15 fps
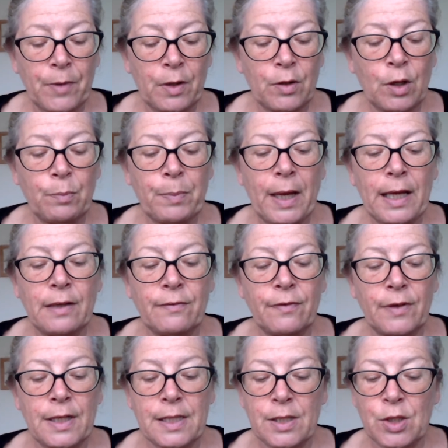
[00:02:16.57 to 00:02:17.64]
though
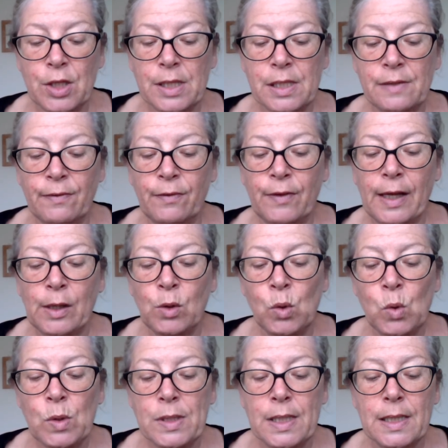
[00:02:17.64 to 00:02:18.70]
painfully suggestive of their
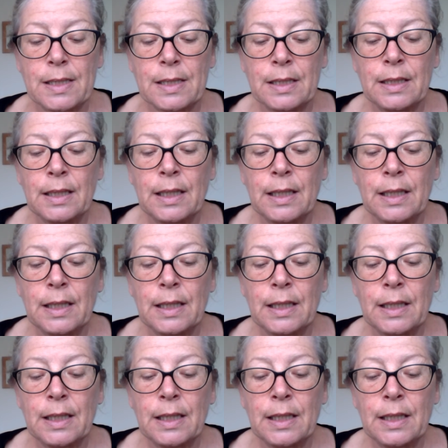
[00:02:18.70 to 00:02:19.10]
causes,